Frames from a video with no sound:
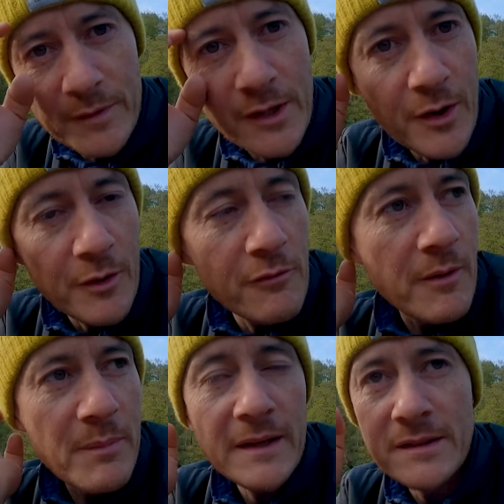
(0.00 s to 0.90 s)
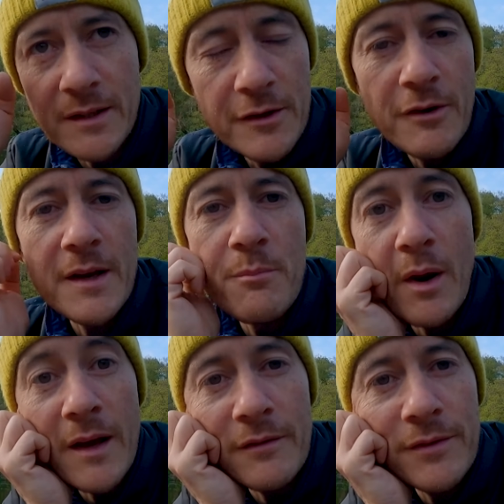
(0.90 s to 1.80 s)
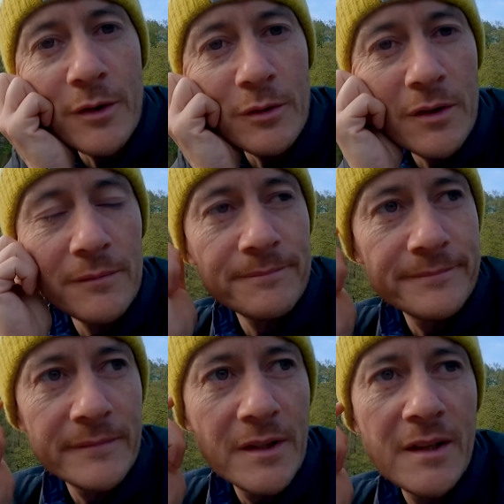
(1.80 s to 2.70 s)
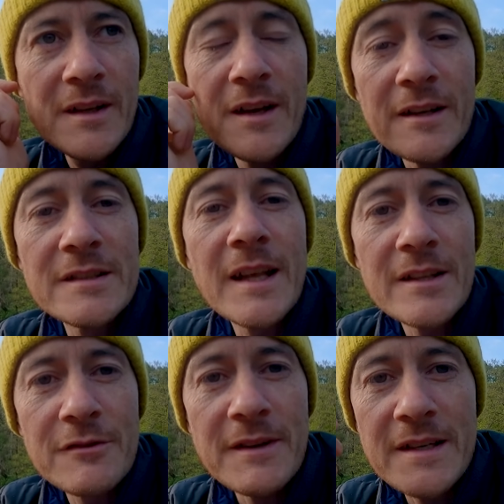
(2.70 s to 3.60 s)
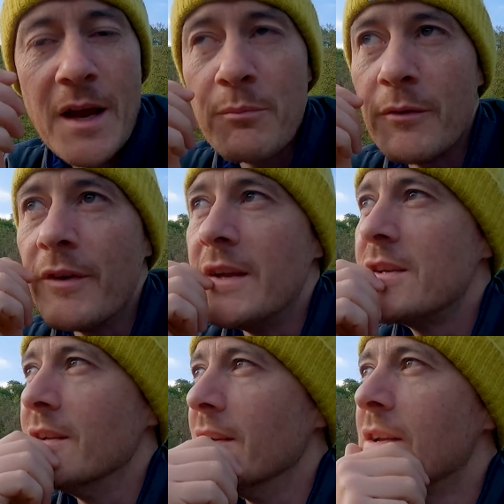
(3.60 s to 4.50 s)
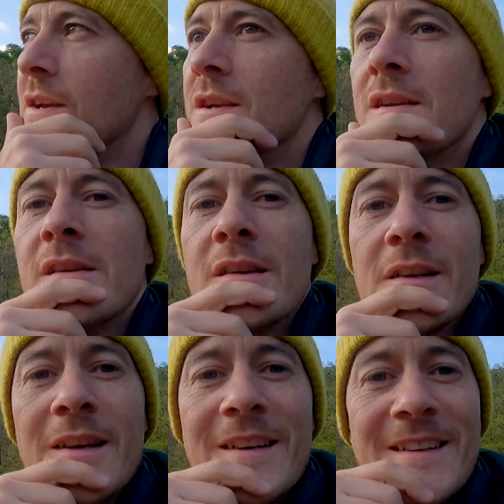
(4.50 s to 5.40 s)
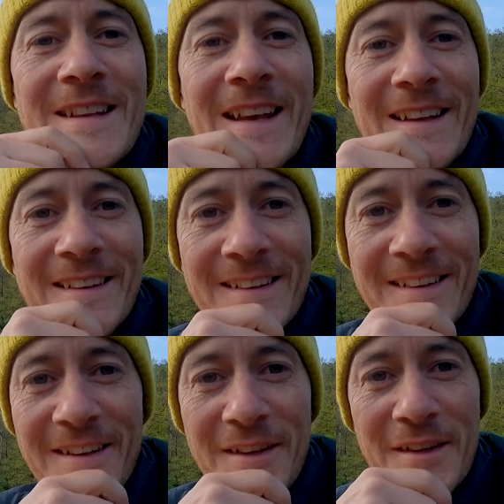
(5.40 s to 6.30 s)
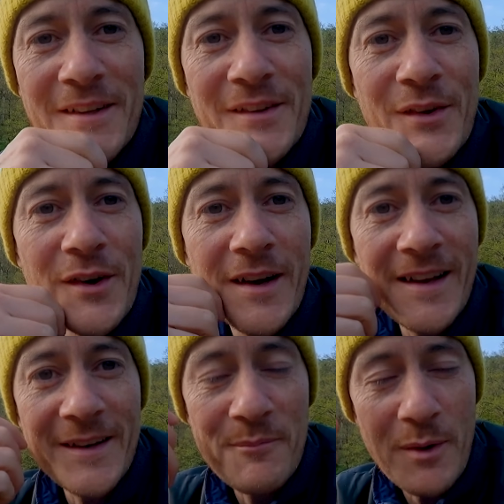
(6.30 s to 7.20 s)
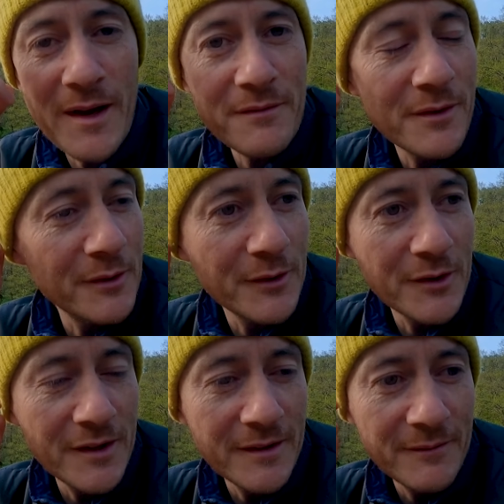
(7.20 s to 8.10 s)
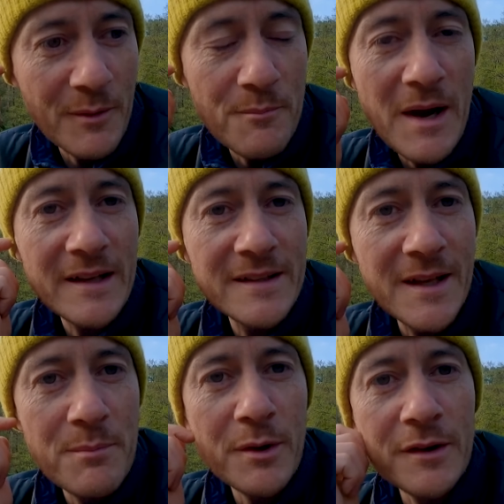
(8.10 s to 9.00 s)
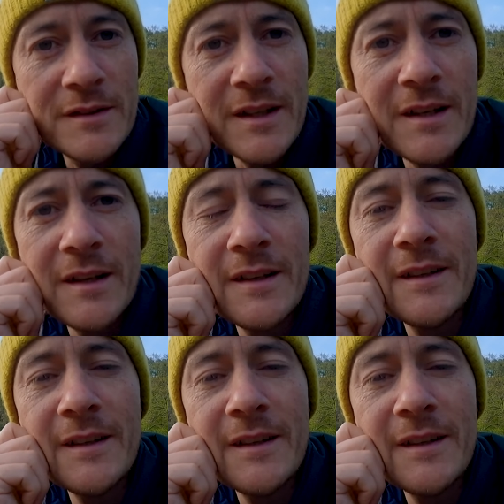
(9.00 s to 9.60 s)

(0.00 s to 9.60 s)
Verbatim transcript: to go. I basically created a blindfold sensory deprivation tent. So I had a blindfold on and my Max earplugs in,